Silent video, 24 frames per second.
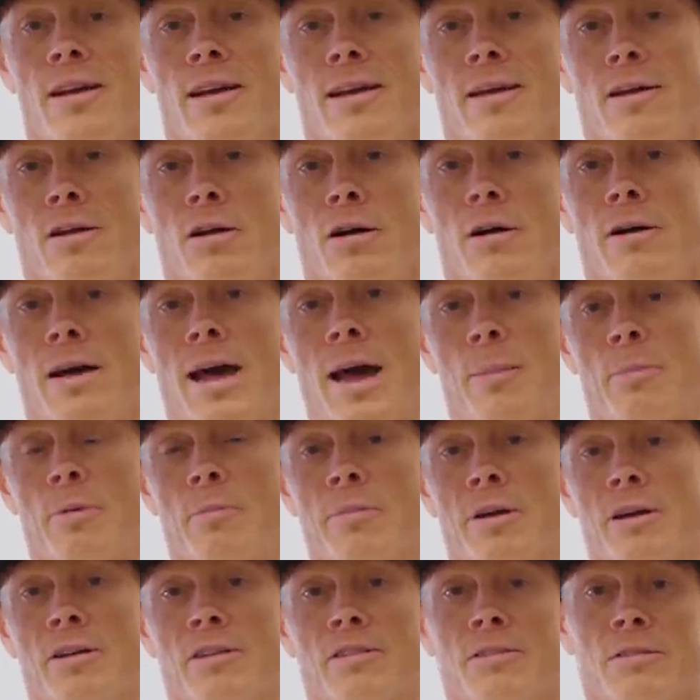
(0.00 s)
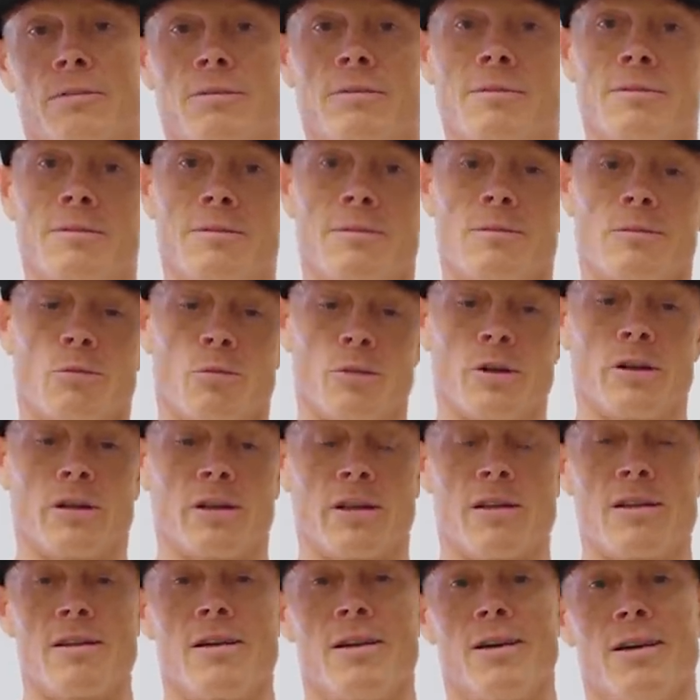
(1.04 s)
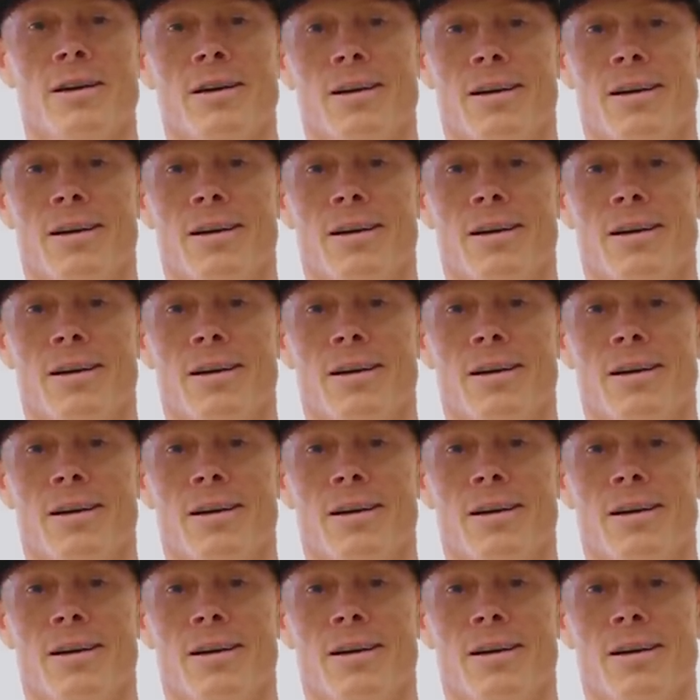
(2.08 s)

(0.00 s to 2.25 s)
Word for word: and it all happened because of really